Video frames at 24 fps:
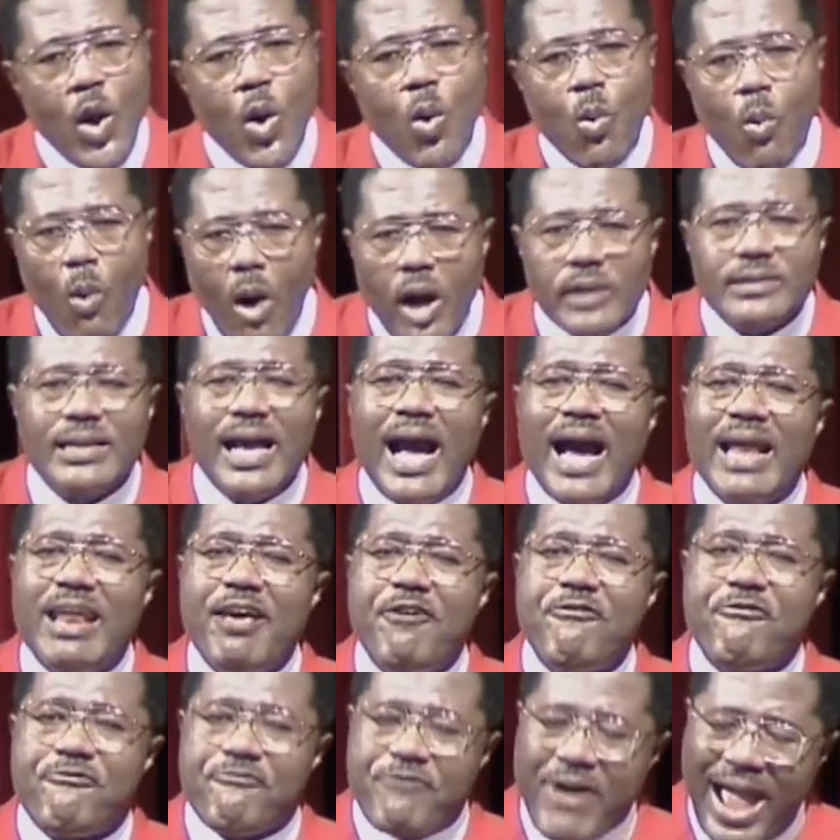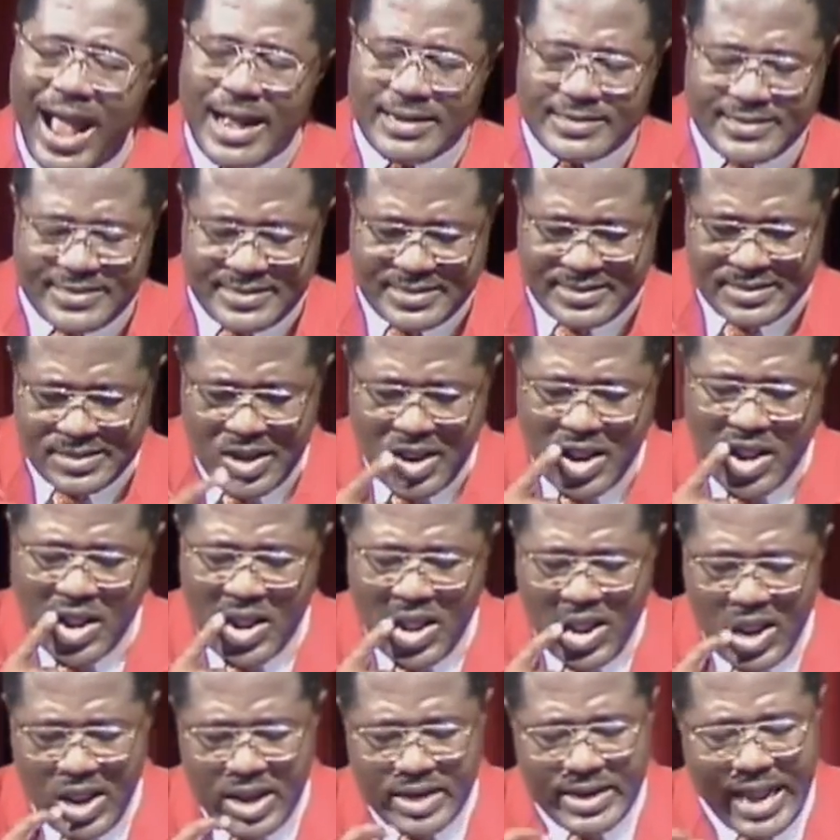What are the facts
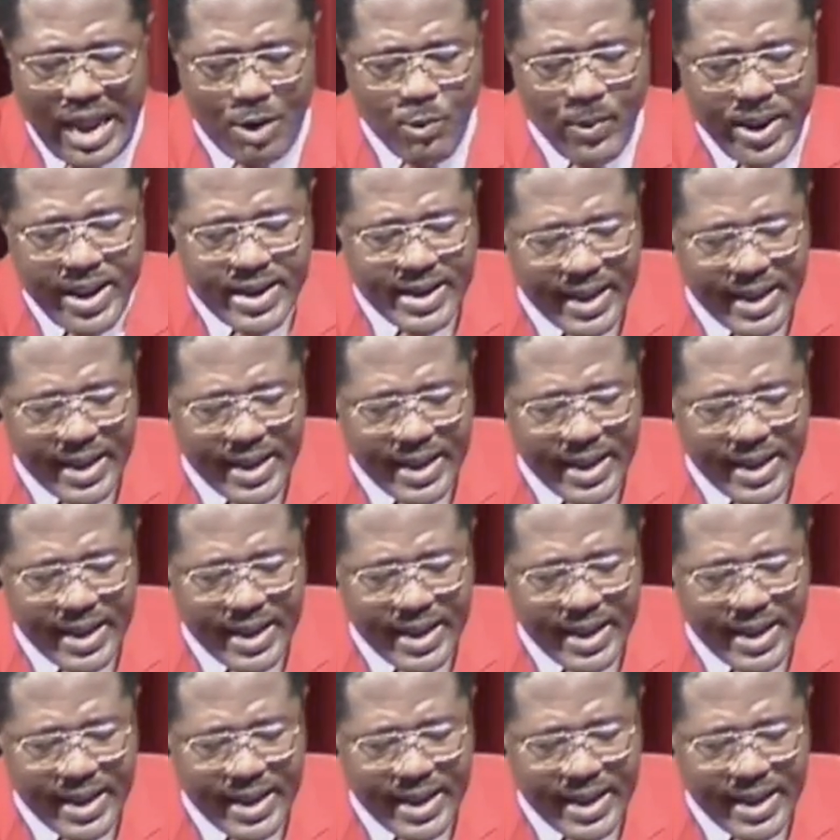that we